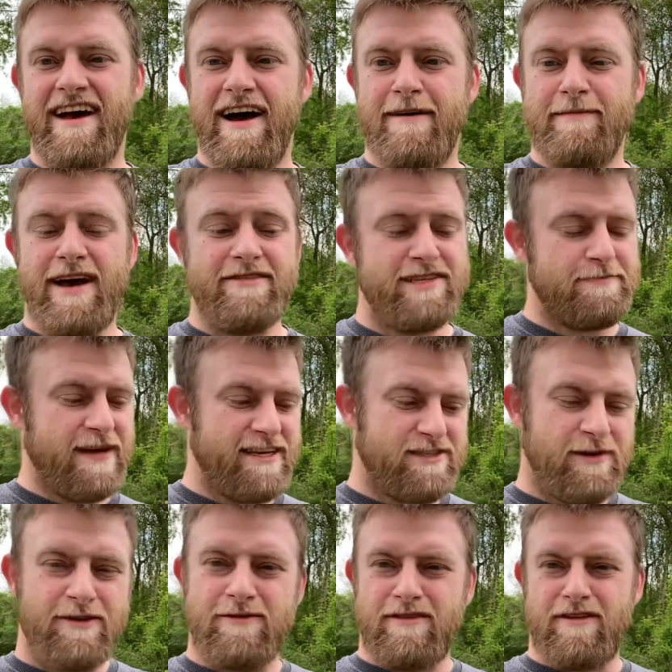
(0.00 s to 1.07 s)
Now this past
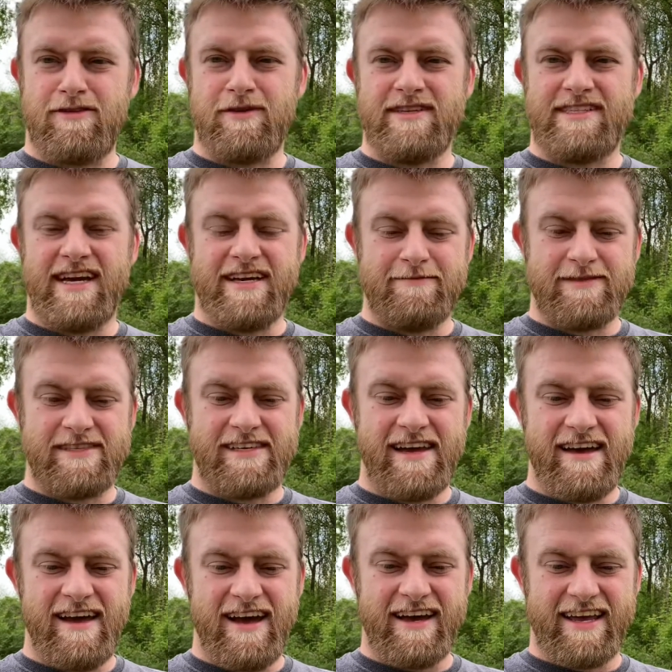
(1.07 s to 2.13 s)
week with the 3 times
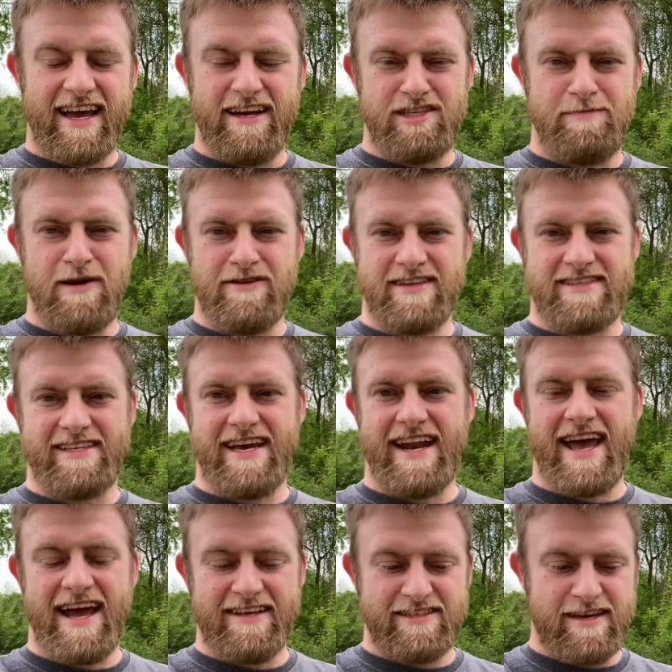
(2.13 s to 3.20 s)
catch bonus, that
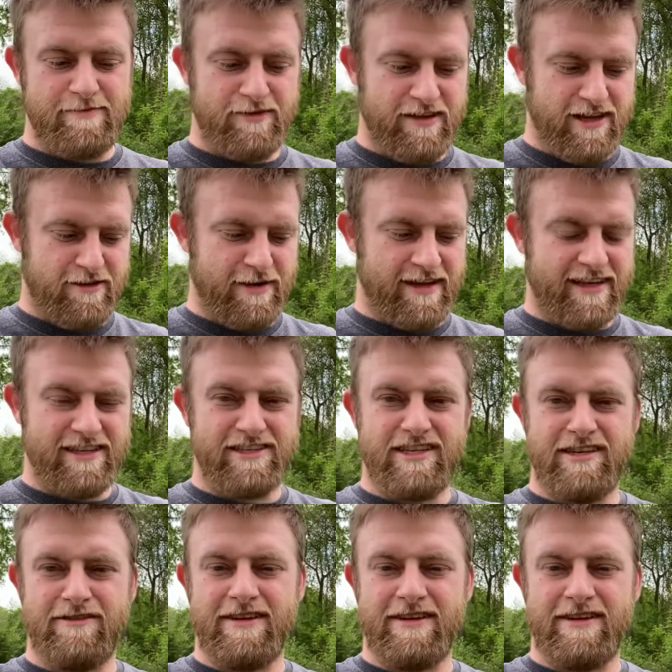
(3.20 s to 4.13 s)
adds up really quickly too.